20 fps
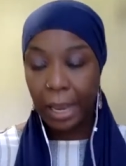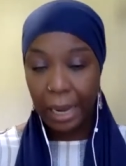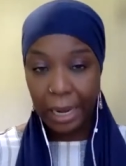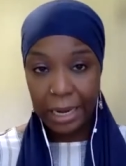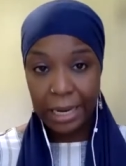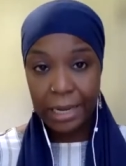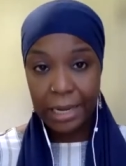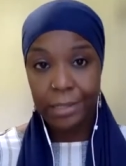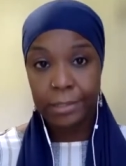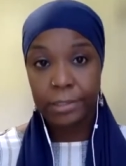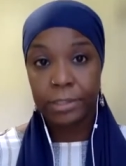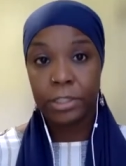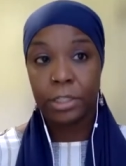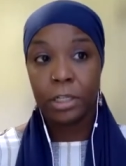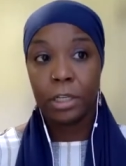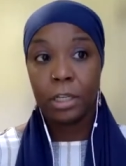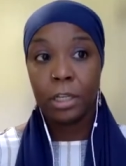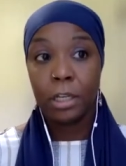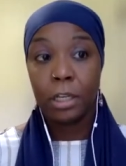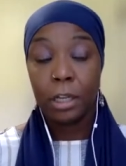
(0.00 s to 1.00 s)
and
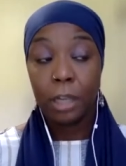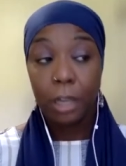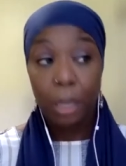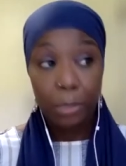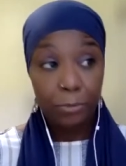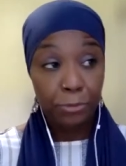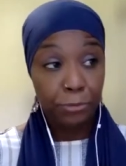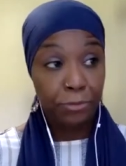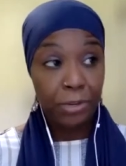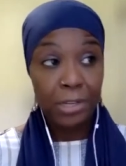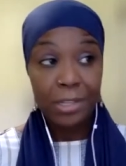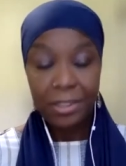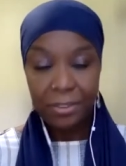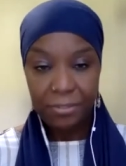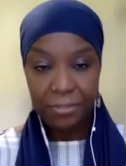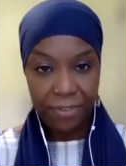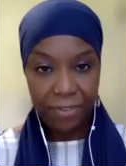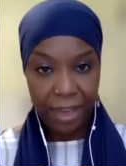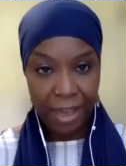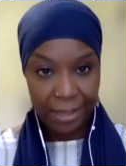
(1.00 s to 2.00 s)
confront
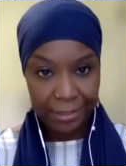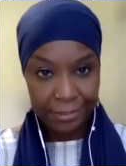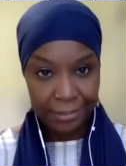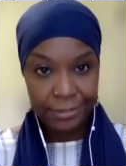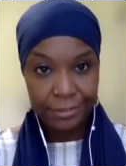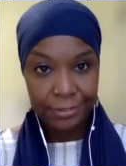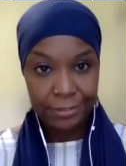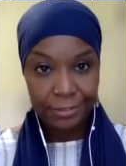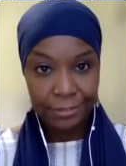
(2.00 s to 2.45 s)
the fact,